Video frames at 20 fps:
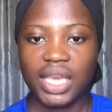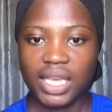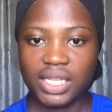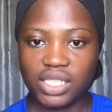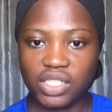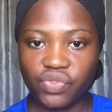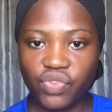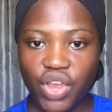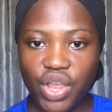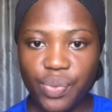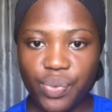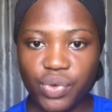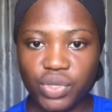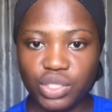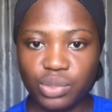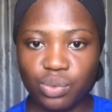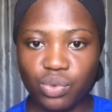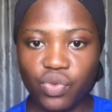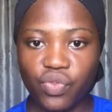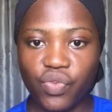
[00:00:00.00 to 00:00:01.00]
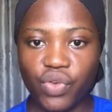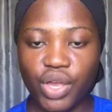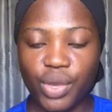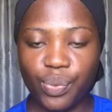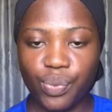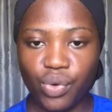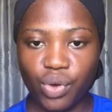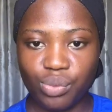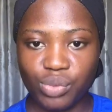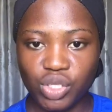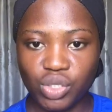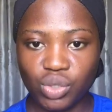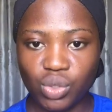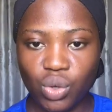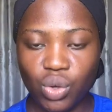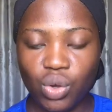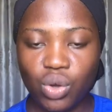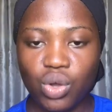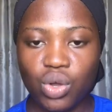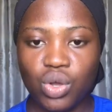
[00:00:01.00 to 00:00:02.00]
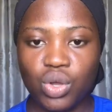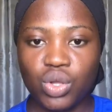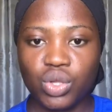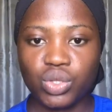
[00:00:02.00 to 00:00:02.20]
It is very possible for a promissor